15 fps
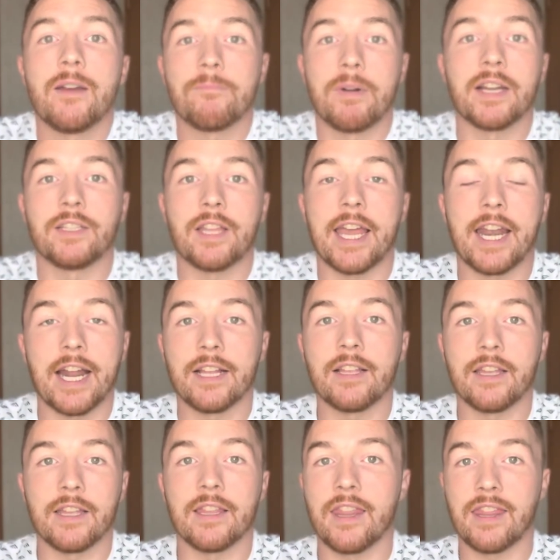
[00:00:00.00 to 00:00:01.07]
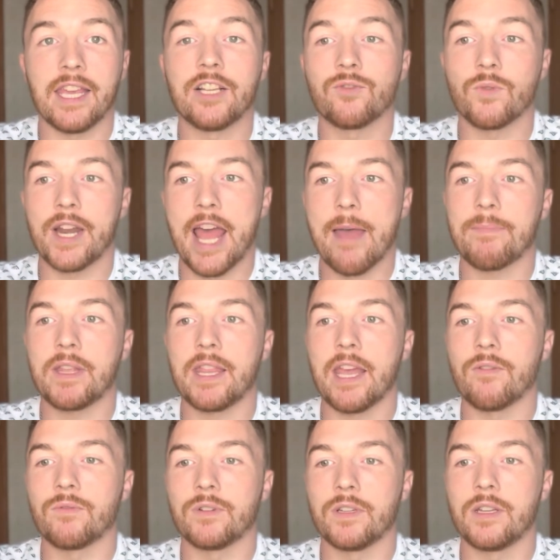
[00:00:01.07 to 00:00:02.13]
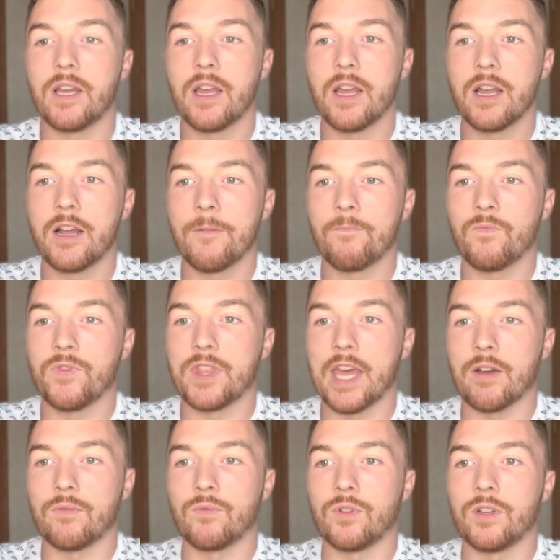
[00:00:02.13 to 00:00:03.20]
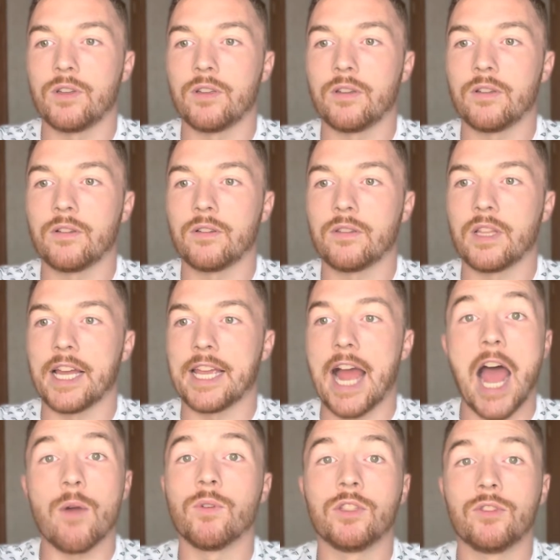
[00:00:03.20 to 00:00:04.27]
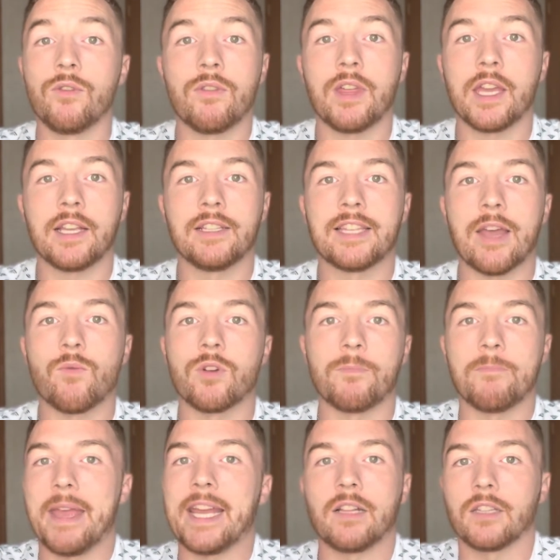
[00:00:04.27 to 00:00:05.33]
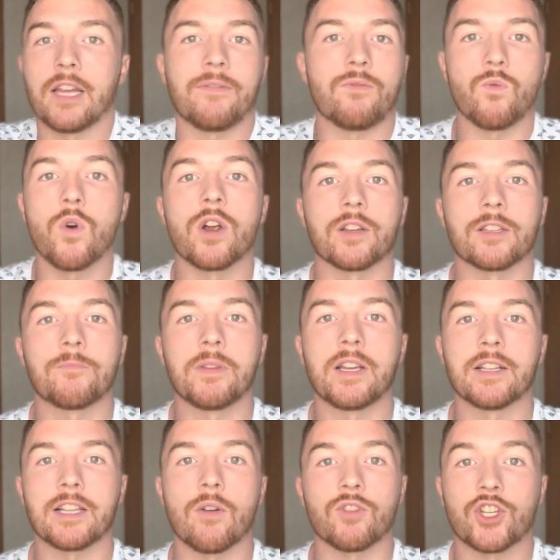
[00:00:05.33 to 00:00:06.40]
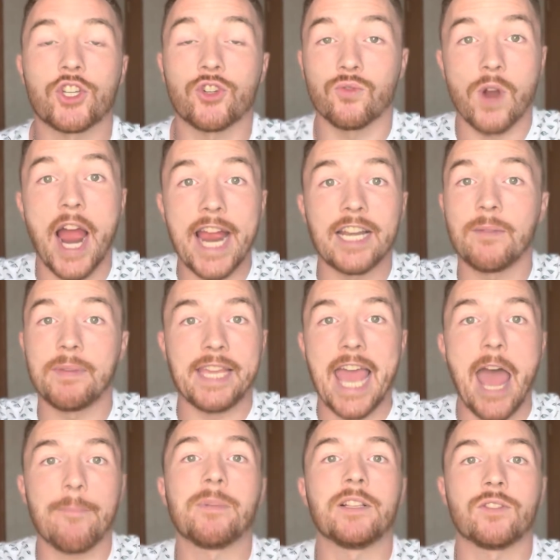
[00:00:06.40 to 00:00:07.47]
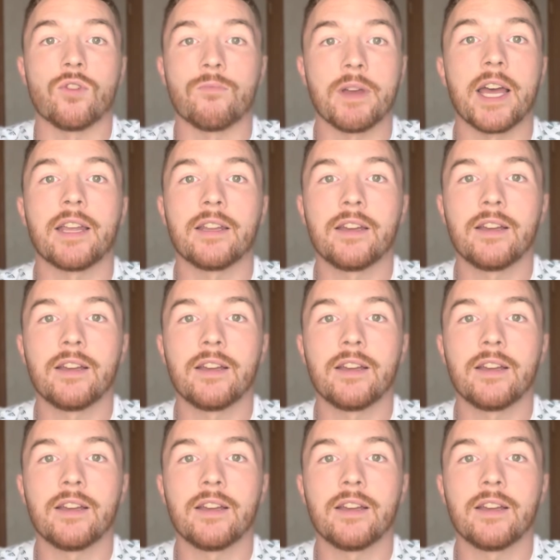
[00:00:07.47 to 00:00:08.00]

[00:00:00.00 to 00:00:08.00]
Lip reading: and things would happen I would do things that would make life worse because I was trying to be happy so bad,